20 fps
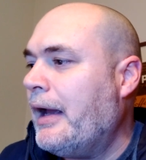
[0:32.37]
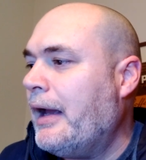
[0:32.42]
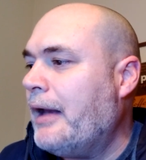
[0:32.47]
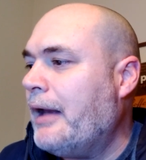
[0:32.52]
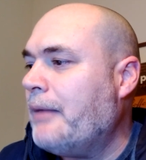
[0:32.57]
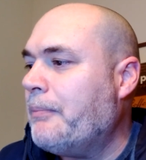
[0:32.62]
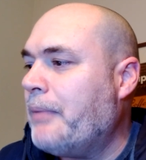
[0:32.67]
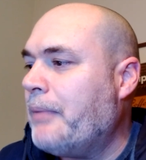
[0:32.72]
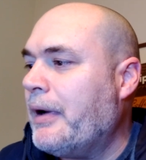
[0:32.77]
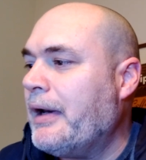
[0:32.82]

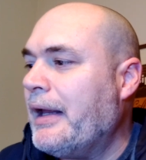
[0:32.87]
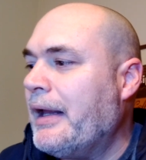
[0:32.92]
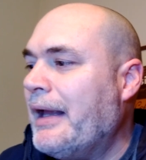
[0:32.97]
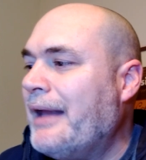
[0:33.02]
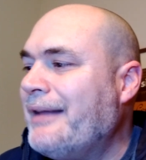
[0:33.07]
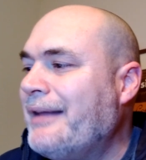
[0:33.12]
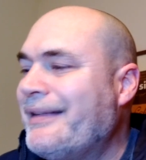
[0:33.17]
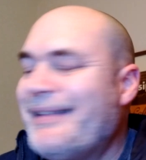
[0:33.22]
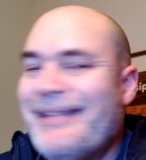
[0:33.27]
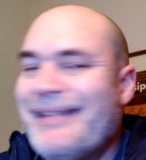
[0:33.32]
but
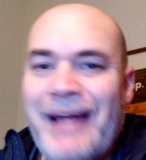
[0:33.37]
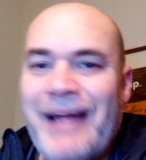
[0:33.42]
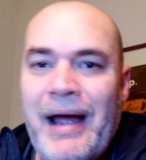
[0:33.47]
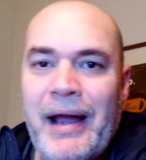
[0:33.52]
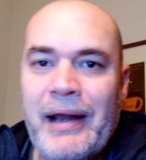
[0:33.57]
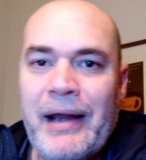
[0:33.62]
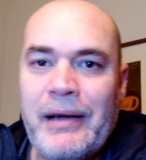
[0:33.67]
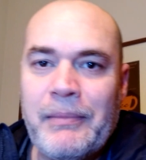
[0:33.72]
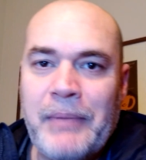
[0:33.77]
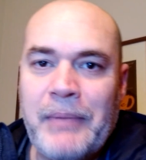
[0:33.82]

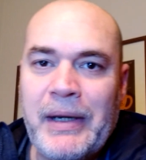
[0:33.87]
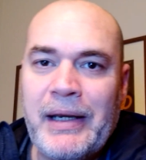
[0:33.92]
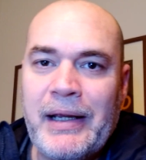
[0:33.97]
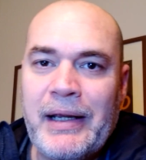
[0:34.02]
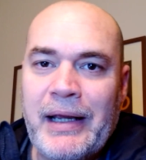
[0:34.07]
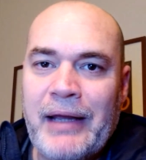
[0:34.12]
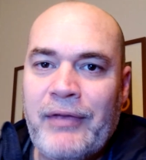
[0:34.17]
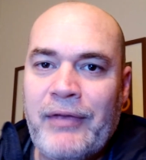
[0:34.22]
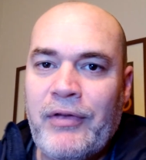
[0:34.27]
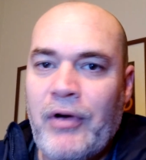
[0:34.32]
inside,
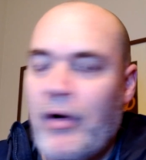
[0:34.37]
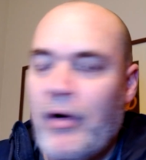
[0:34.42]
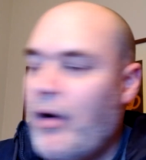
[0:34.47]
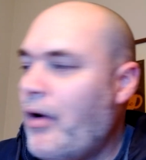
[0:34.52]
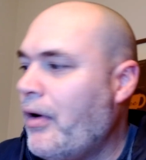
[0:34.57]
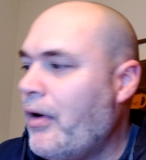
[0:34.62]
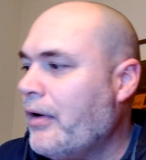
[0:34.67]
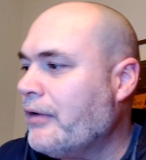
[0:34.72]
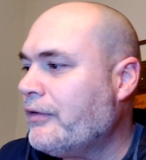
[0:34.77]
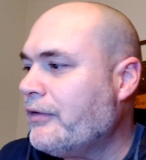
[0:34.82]
meaning in their
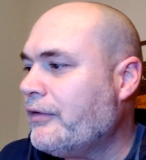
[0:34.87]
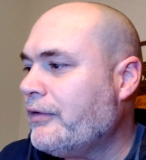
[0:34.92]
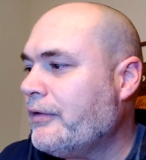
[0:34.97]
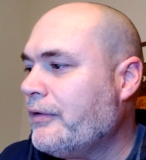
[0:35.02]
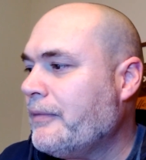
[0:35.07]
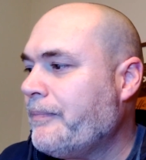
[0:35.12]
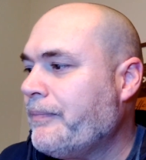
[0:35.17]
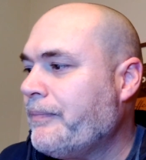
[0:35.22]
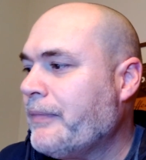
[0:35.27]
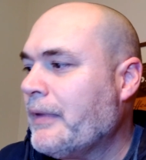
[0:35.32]

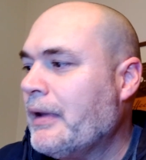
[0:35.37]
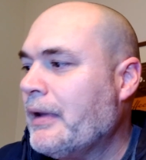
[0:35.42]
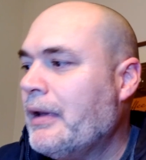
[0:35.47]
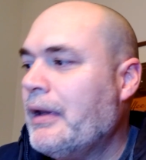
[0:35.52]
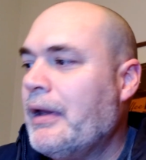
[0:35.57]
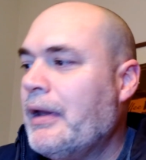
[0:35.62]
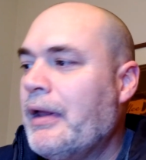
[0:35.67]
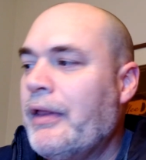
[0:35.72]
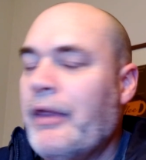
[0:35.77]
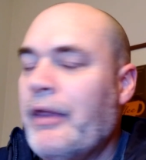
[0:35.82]
hearts,
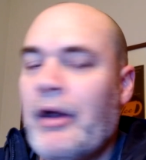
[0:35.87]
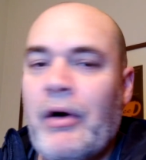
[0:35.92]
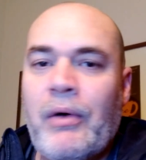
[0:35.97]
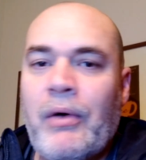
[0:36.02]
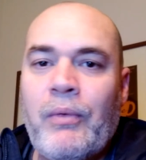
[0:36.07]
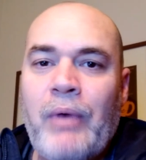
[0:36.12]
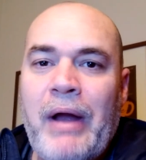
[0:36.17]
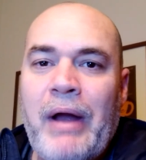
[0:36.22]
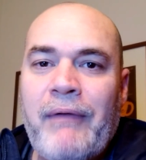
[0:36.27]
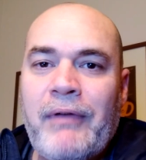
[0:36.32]
they're
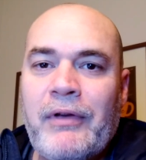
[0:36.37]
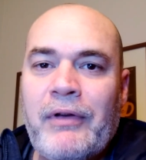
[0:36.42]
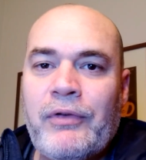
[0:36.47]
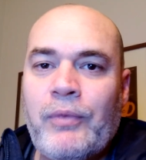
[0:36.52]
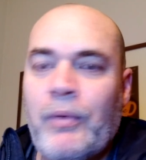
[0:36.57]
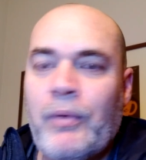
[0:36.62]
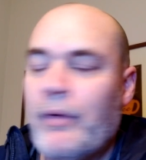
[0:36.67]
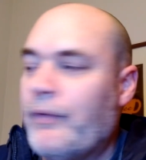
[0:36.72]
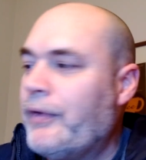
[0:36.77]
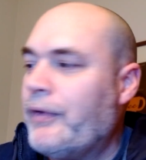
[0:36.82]
a
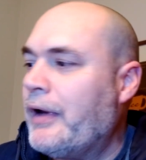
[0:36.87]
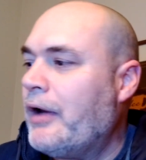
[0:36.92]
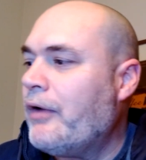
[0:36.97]
ravenous wolf.